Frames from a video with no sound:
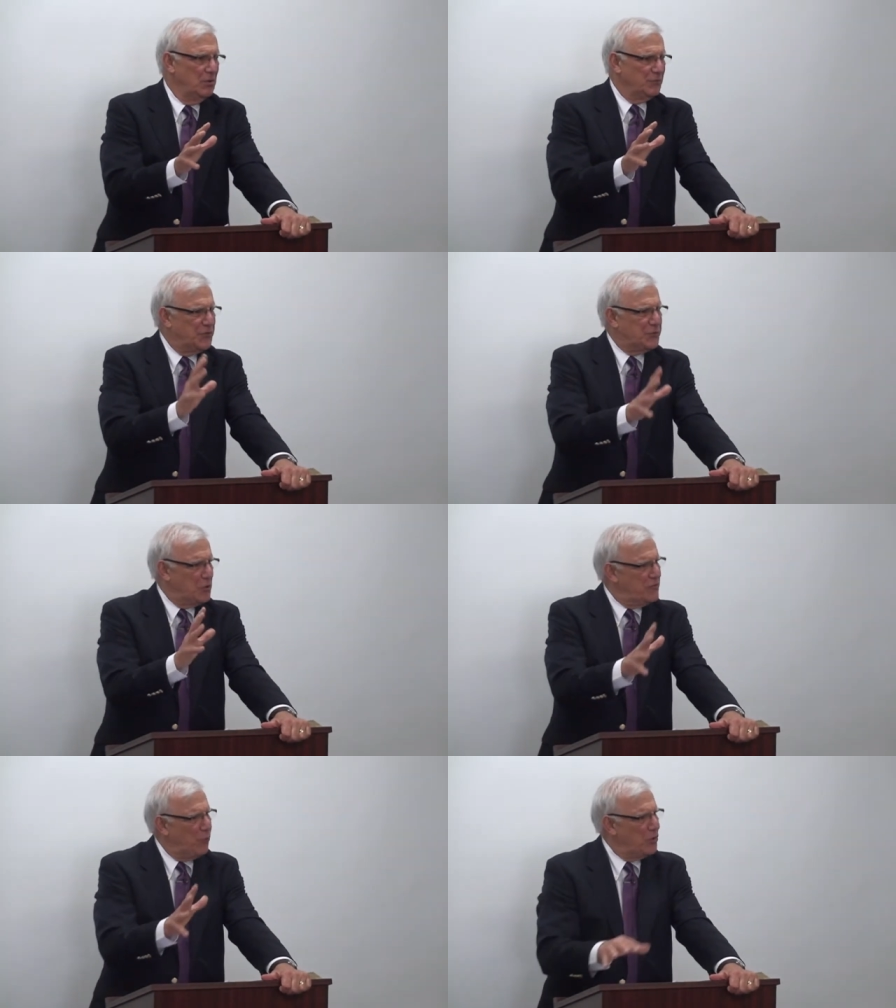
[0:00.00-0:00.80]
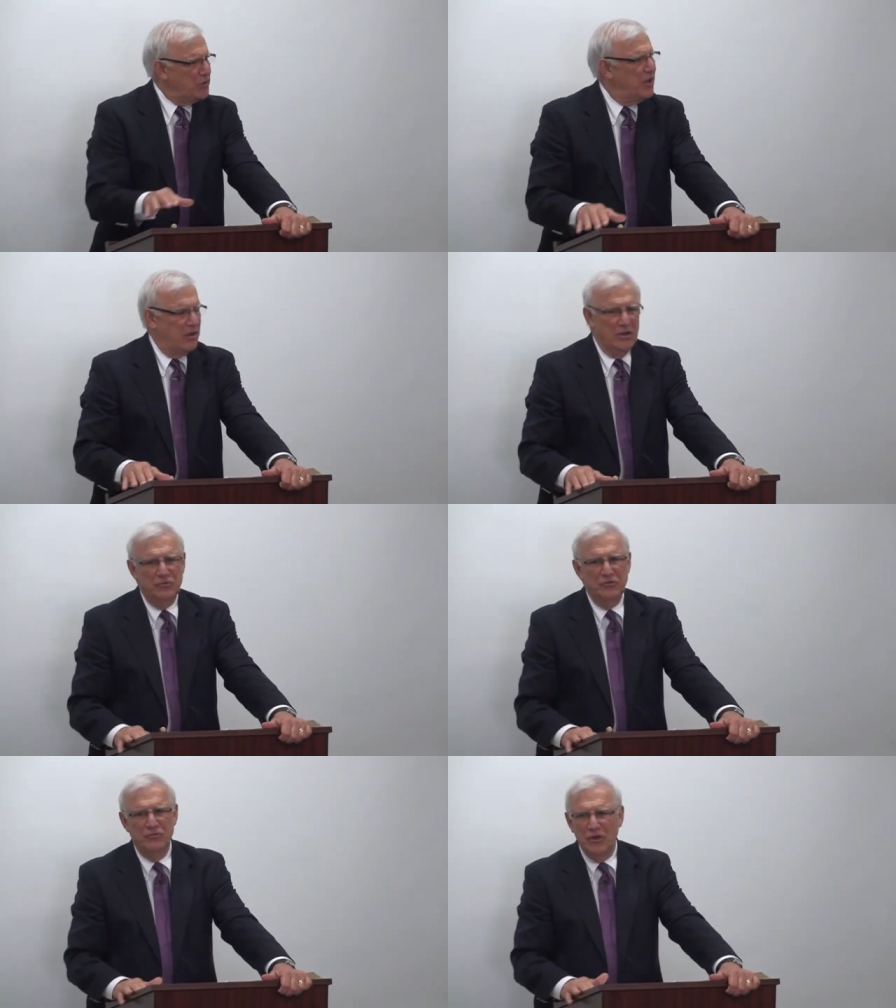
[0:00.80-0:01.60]
for three or four
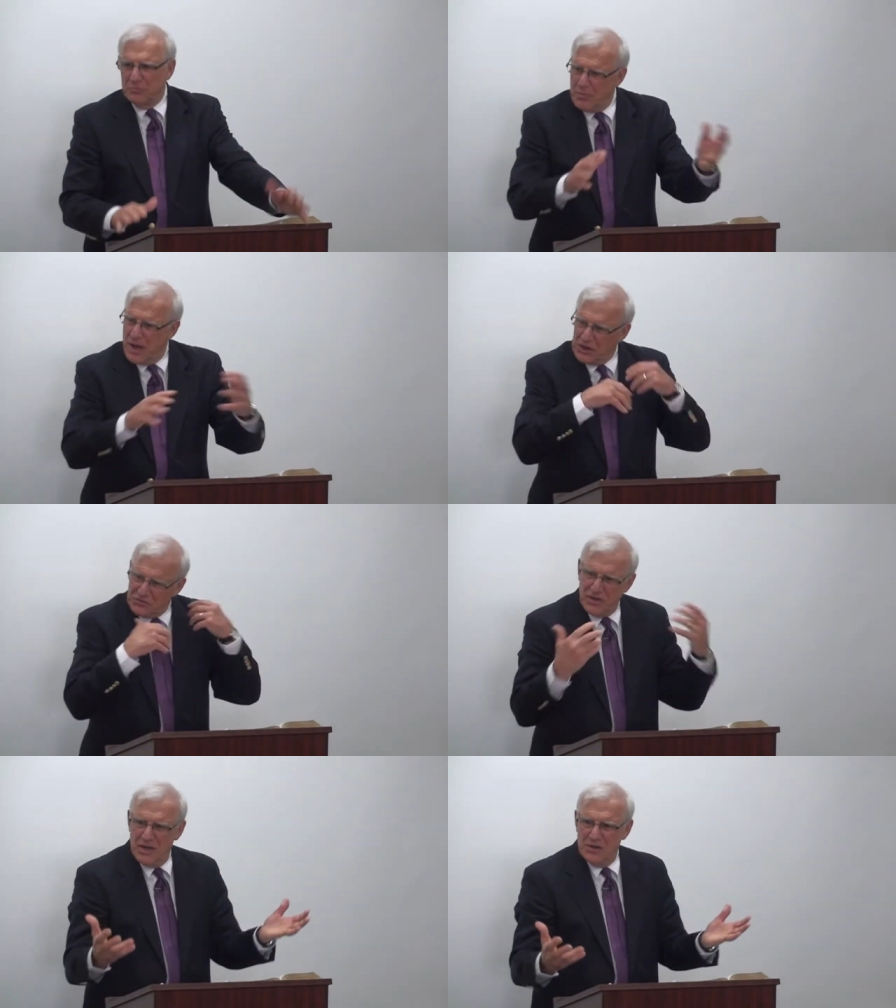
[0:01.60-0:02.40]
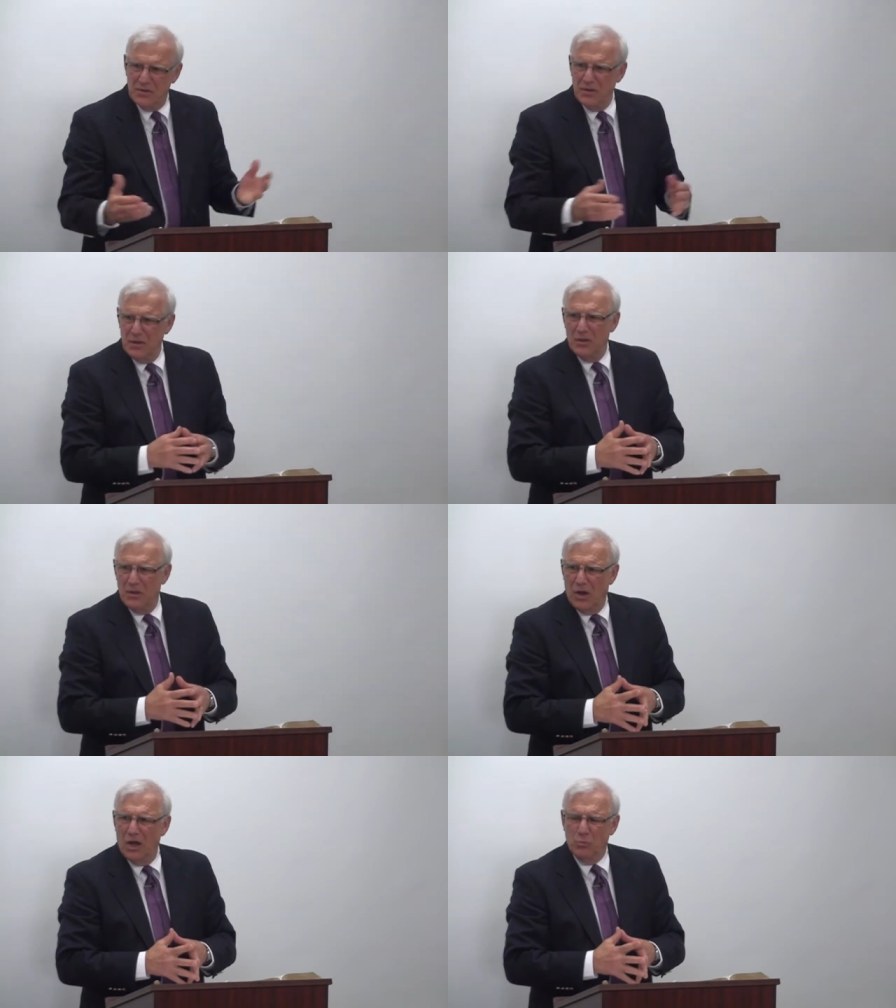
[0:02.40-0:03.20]
days. Just meditate
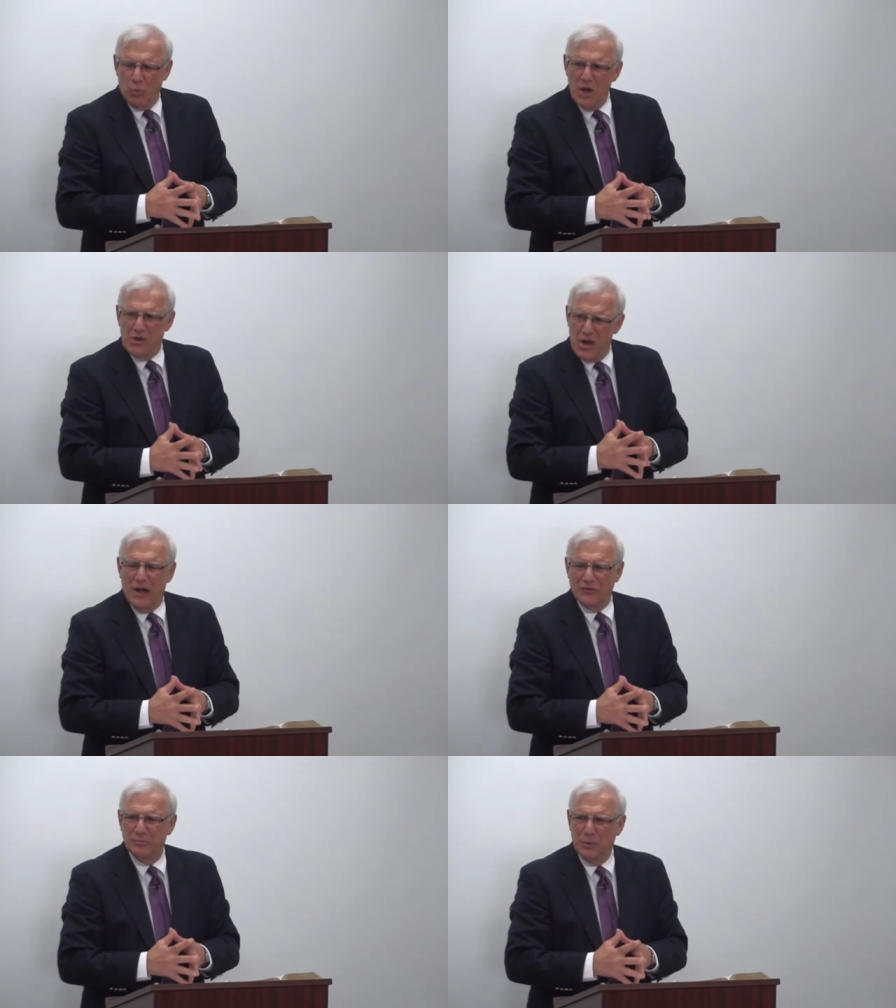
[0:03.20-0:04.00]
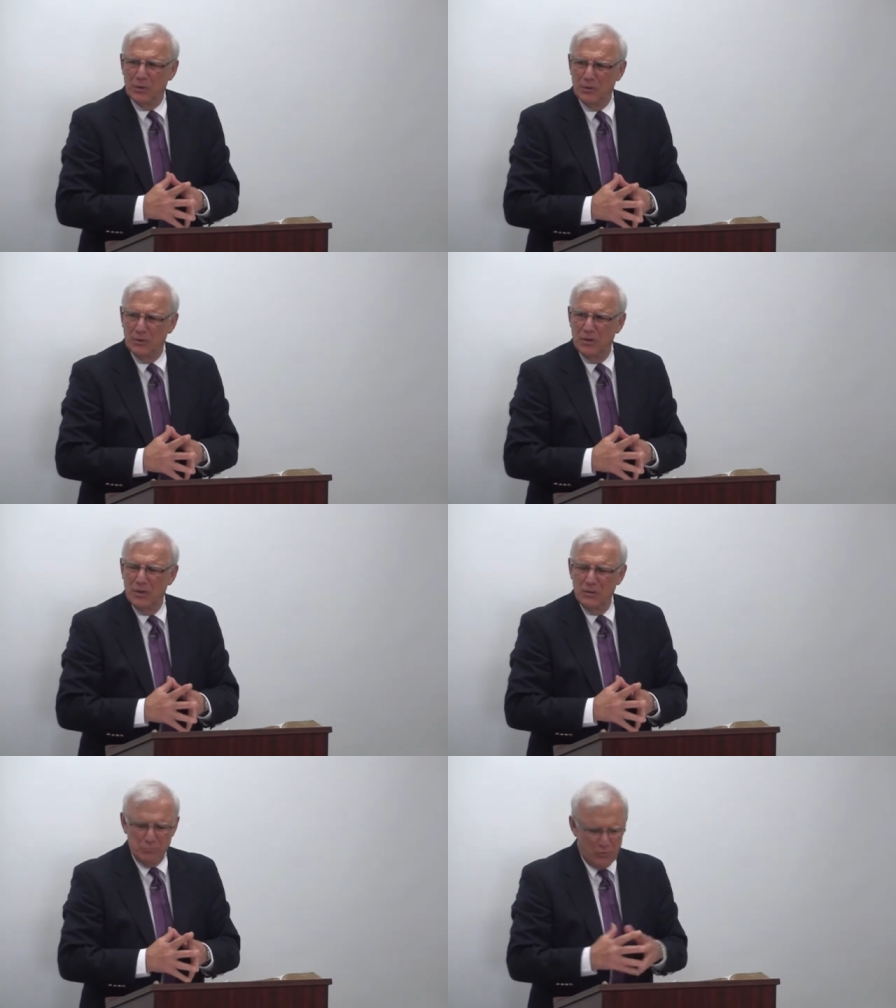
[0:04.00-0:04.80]
on one Gospel,
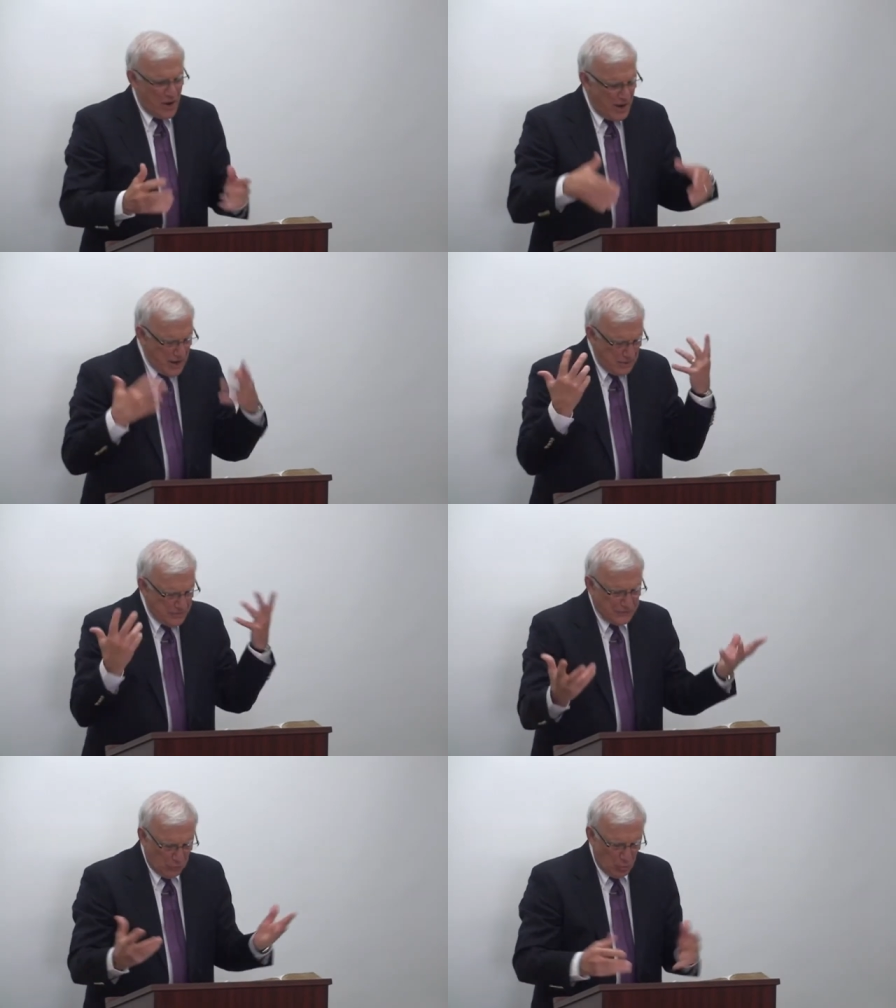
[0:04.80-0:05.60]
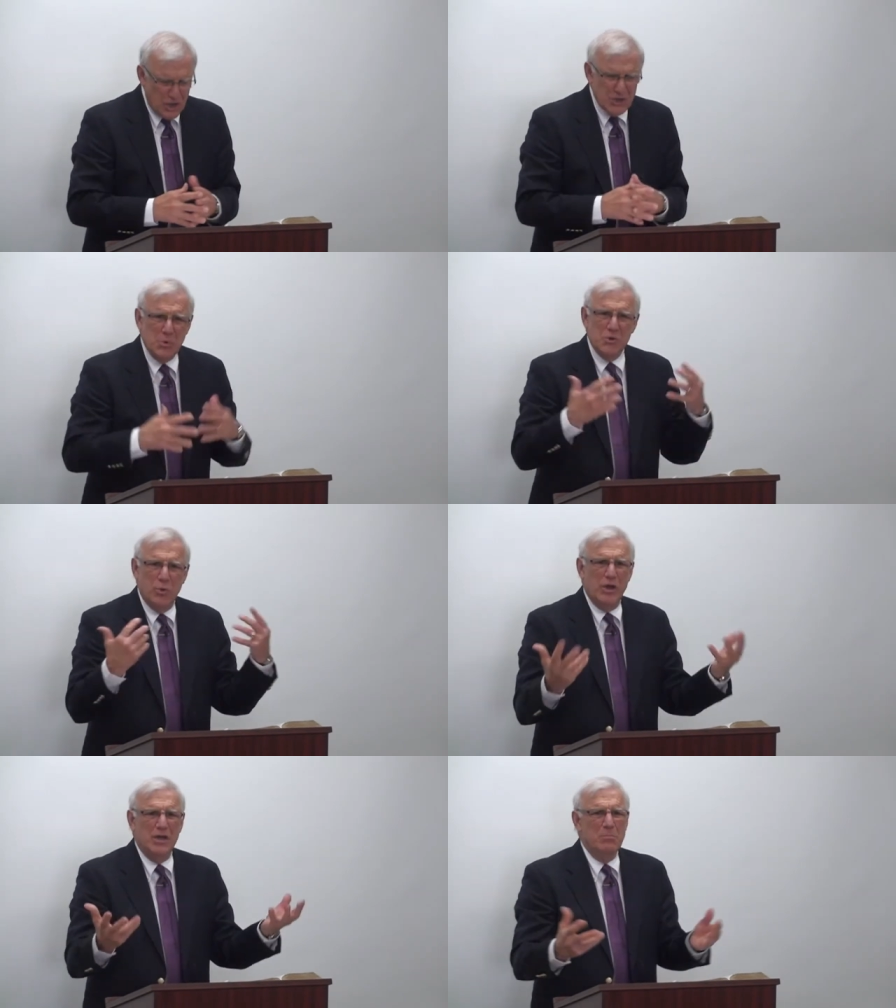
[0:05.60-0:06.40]
praying that the Lord would
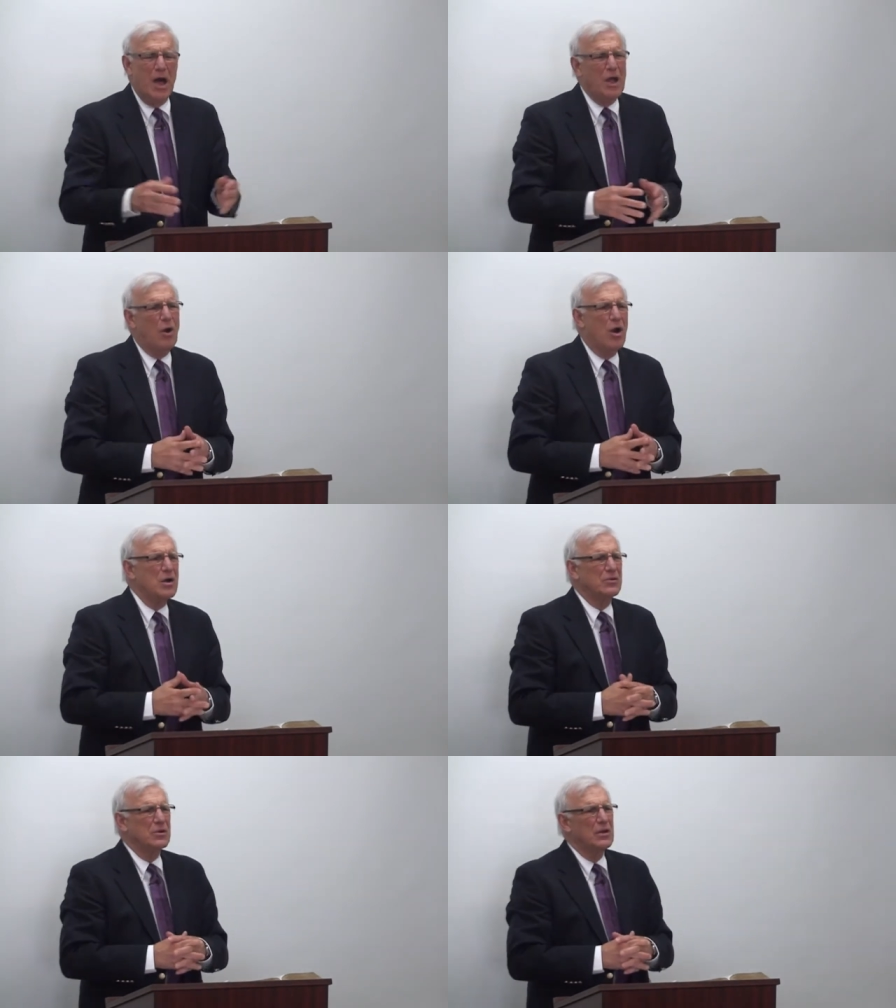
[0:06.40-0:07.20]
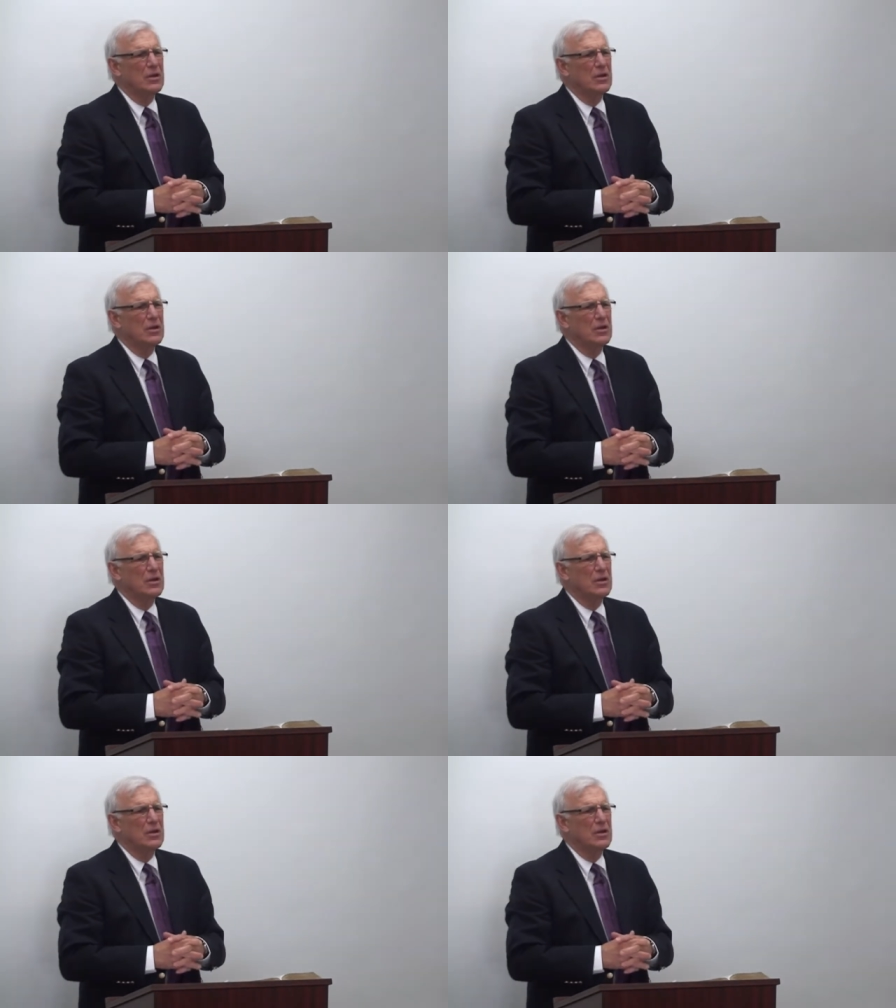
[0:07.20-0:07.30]
quicken my heart.